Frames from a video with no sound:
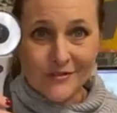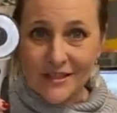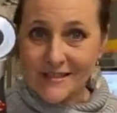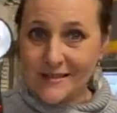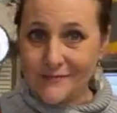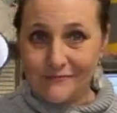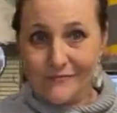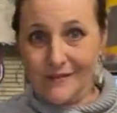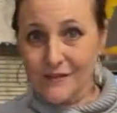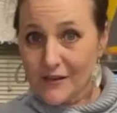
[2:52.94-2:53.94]
just
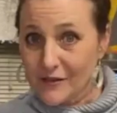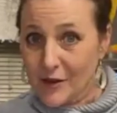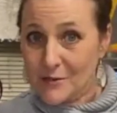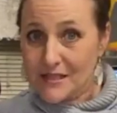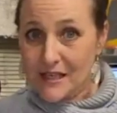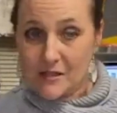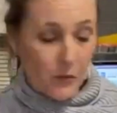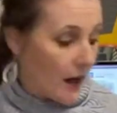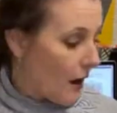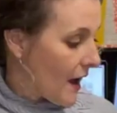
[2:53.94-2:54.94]
those
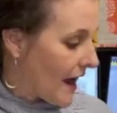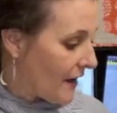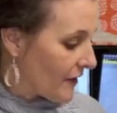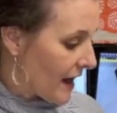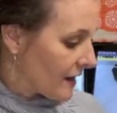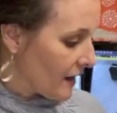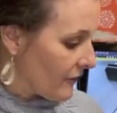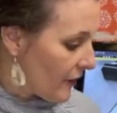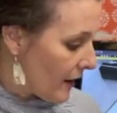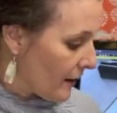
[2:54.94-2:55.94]
things we all have kind
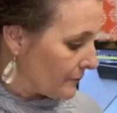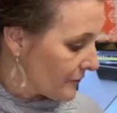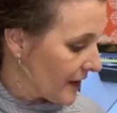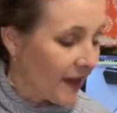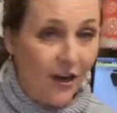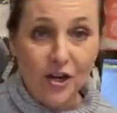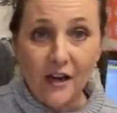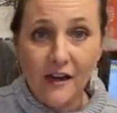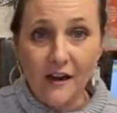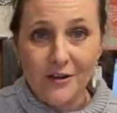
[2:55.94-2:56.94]
of in
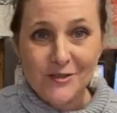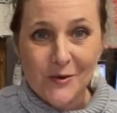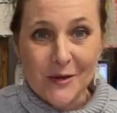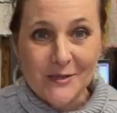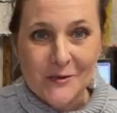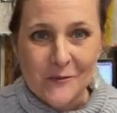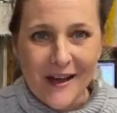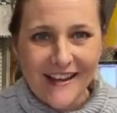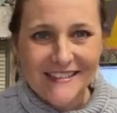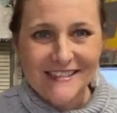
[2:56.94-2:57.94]
our sewing
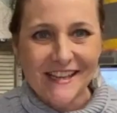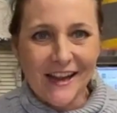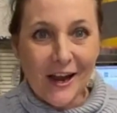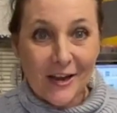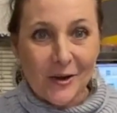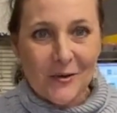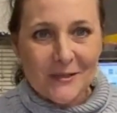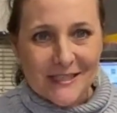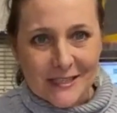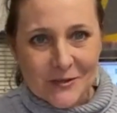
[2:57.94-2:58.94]
toolbox, in our
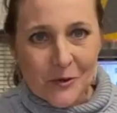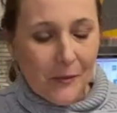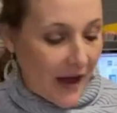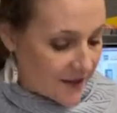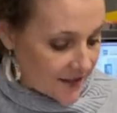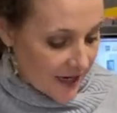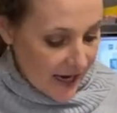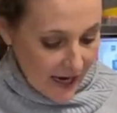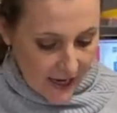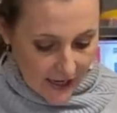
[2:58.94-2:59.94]
quilting toolbox,
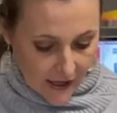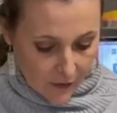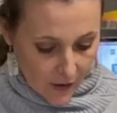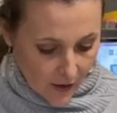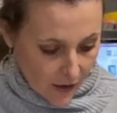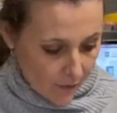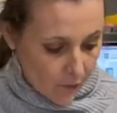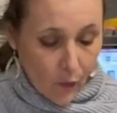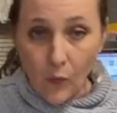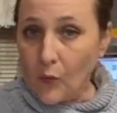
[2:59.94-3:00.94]
and
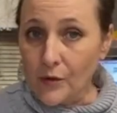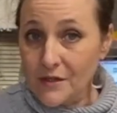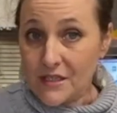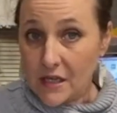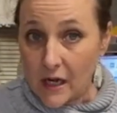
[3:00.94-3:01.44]
we're just